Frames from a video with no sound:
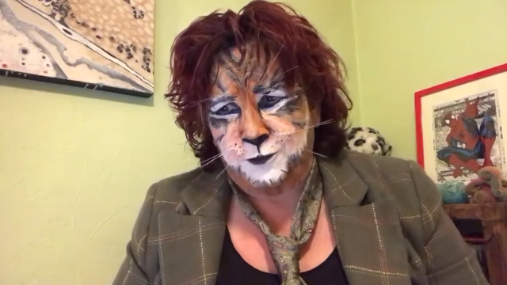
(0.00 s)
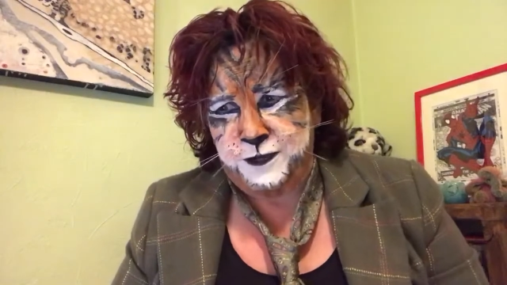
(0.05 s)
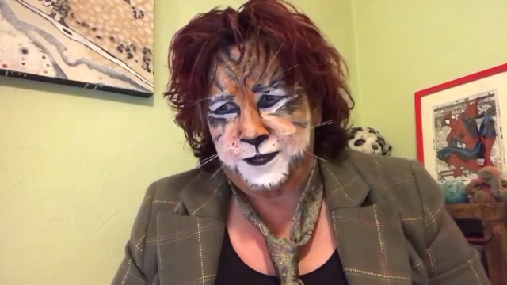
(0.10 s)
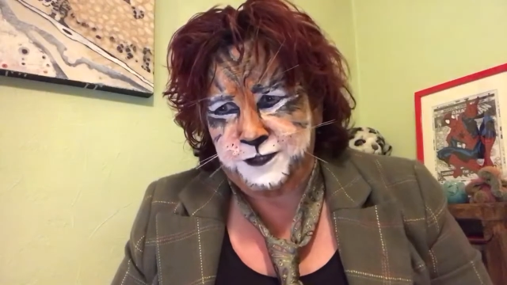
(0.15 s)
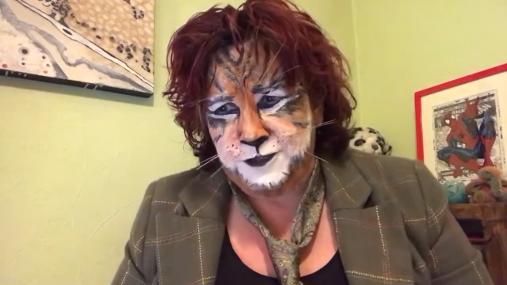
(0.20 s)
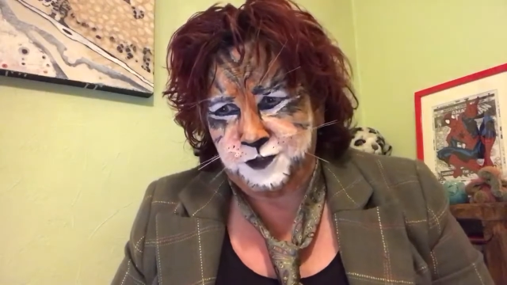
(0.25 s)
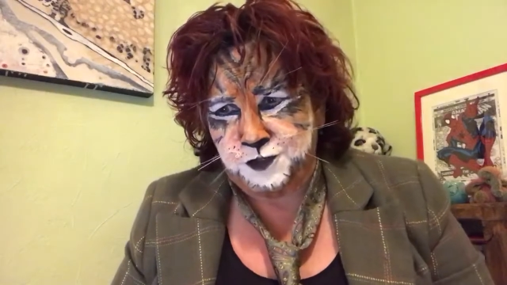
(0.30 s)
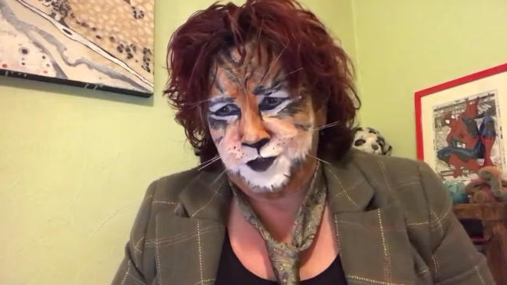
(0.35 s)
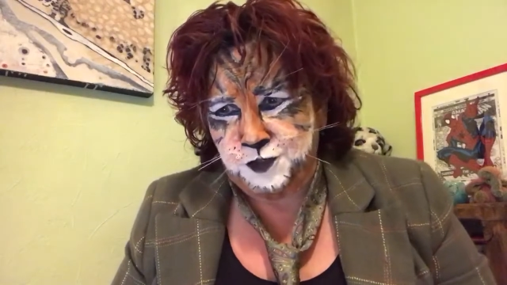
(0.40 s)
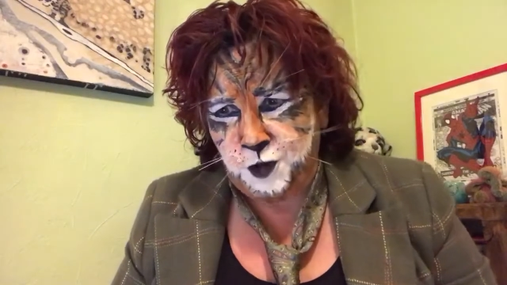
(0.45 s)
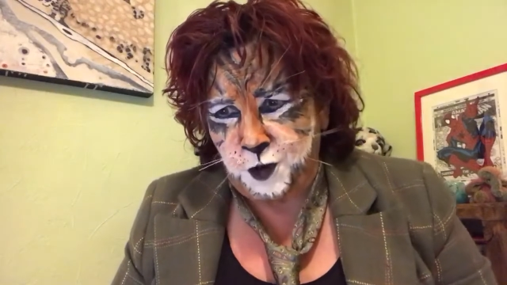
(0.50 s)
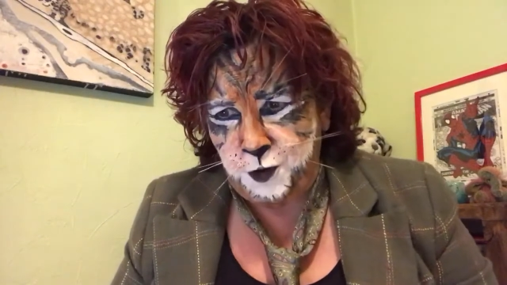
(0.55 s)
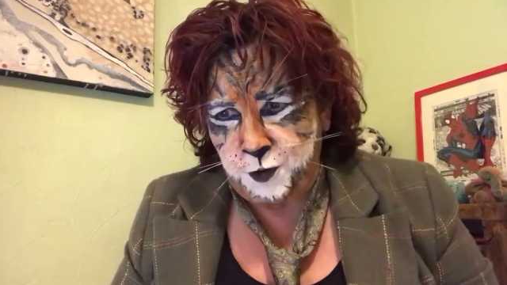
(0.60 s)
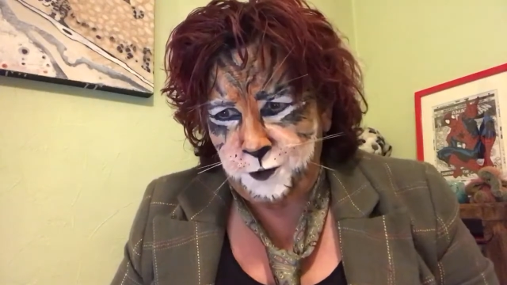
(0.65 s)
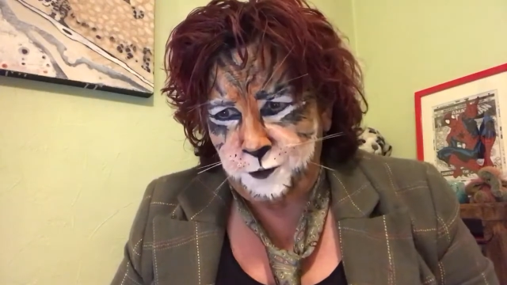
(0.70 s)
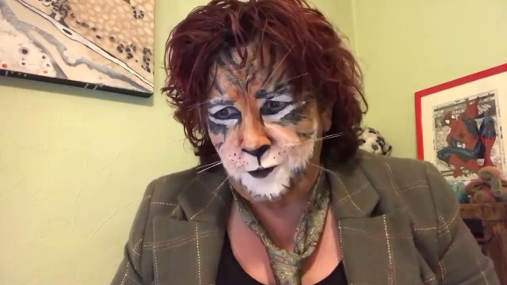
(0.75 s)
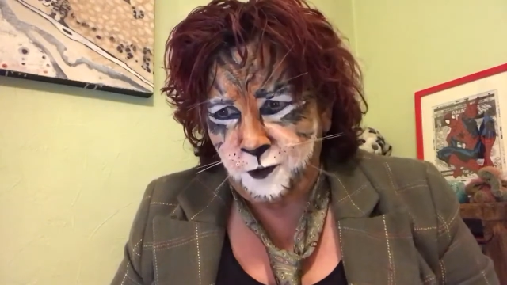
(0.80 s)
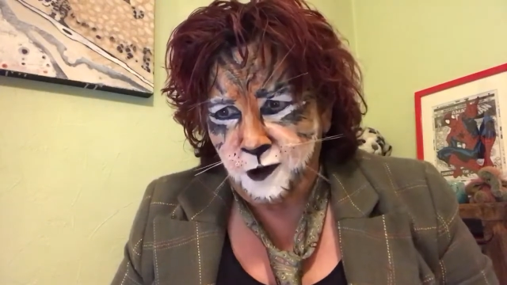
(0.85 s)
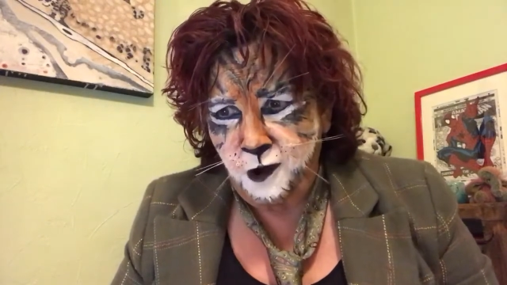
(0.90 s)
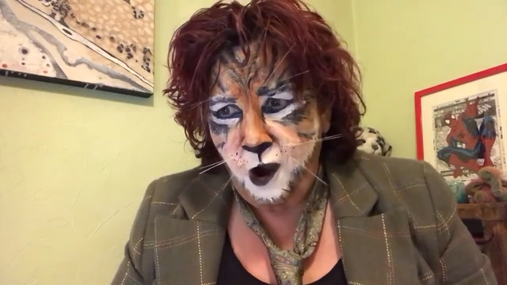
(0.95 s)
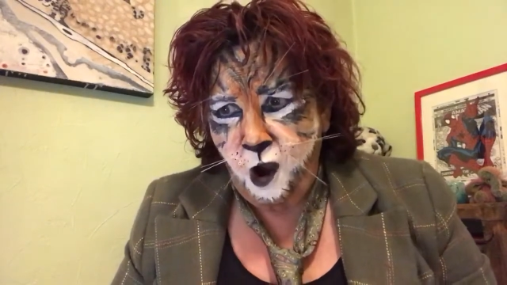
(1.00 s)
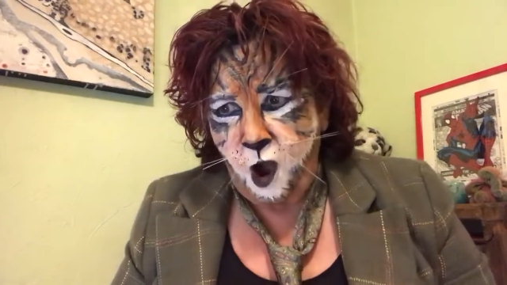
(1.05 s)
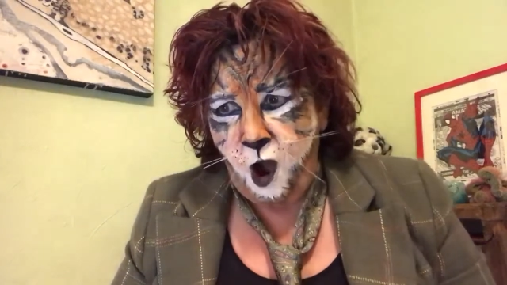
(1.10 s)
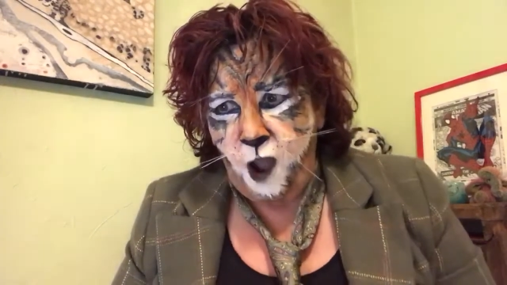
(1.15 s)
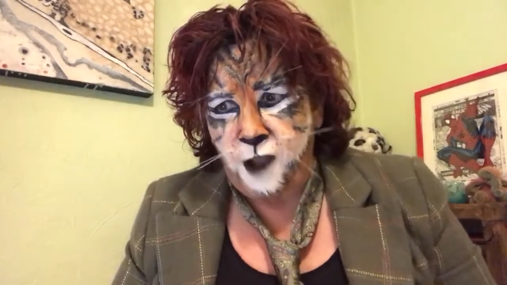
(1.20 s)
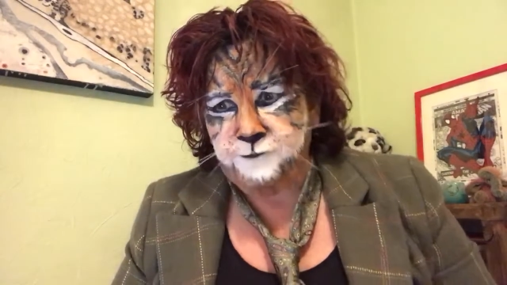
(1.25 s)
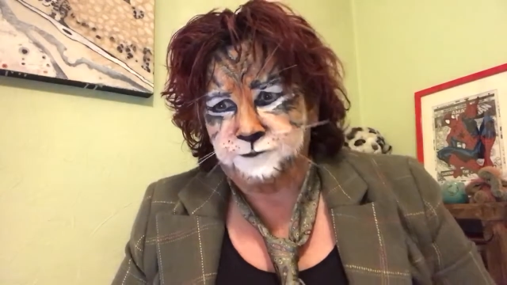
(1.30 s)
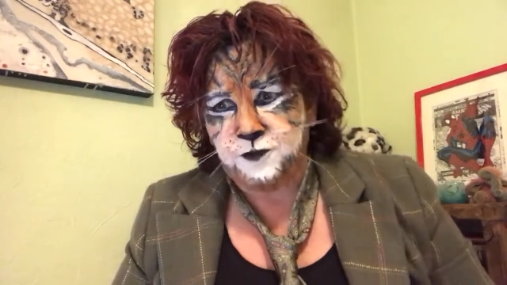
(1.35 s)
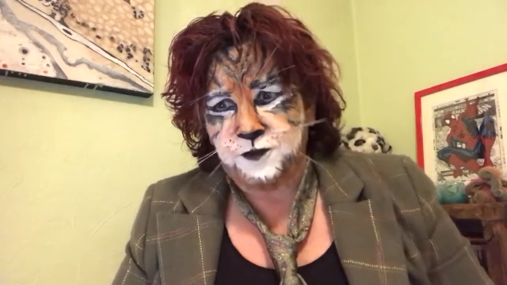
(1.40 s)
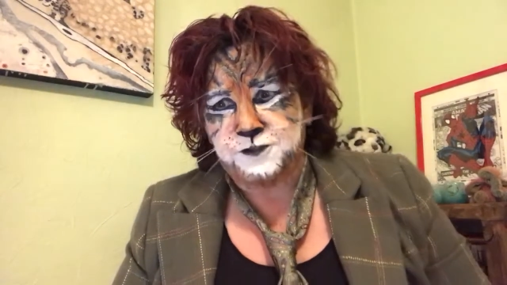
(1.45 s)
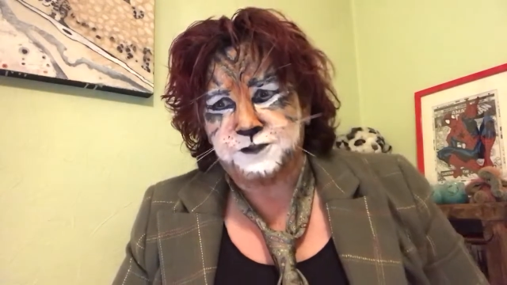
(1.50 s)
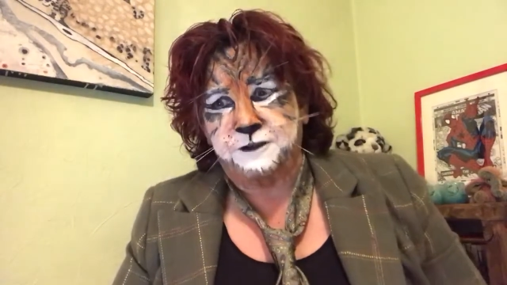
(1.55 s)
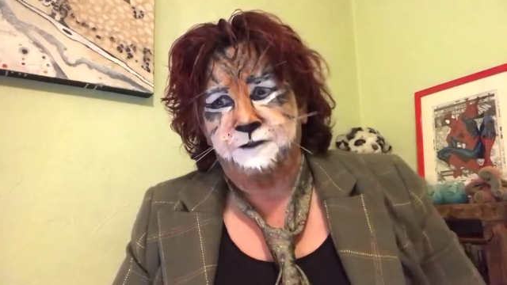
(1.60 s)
we'll do. I've got